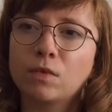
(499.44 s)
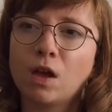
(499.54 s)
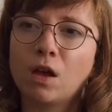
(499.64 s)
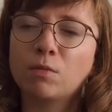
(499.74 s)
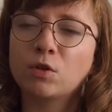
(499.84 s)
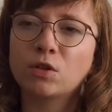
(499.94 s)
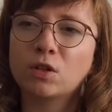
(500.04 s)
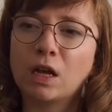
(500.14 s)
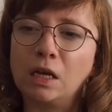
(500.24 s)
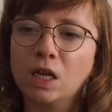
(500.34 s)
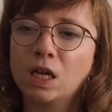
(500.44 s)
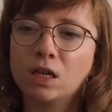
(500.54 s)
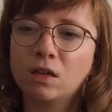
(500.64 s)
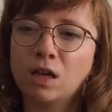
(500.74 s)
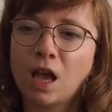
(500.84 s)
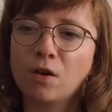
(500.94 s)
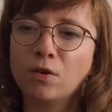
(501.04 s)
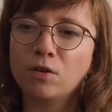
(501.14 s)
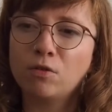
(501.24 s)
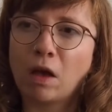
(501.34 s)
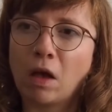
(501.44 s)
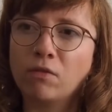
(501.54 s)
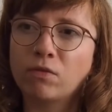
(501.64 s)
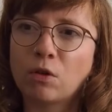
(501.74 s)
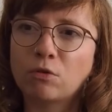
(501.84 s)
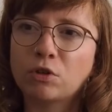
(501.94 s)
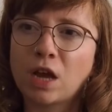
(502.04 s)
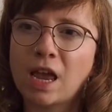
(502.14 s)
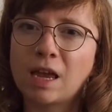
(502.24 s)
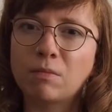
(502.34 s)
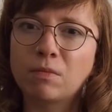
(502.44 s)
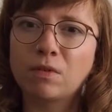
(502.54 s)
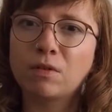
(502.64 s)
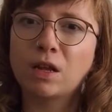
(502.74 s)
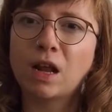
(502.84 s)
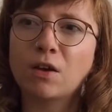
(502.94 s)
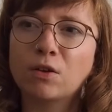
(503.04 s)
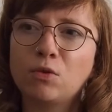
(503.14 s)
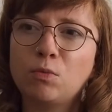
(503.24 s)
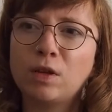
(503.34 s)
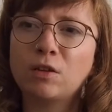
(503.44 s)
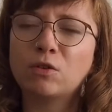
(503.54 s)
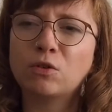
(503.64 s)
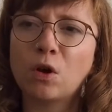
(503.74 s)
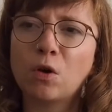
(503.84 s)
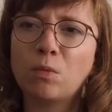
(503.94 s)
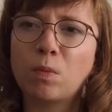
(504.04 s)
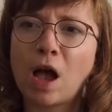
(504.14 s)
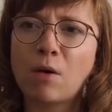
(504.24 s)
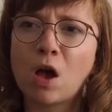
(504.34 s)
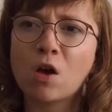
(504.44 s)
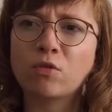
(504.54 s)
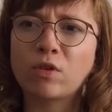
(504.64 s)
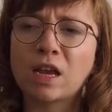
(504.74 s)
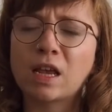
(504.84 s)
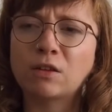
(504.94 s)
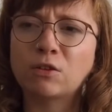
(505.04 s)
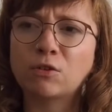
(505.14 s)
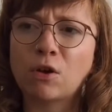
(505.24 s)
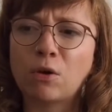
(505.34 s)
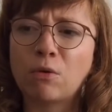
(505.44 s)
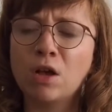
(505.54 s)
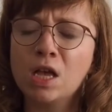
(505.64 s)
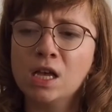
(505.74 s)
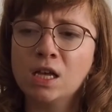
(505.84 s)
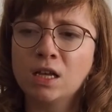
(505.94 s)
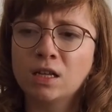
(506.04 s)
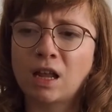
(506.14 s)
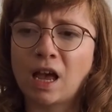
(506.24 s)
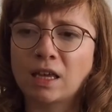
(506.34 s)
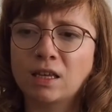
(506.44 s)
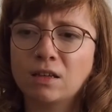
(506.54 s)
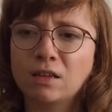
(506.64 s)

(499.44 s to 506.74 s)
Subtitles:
I'm just like, how can you have no shame? And how can you be so power hungry and so like,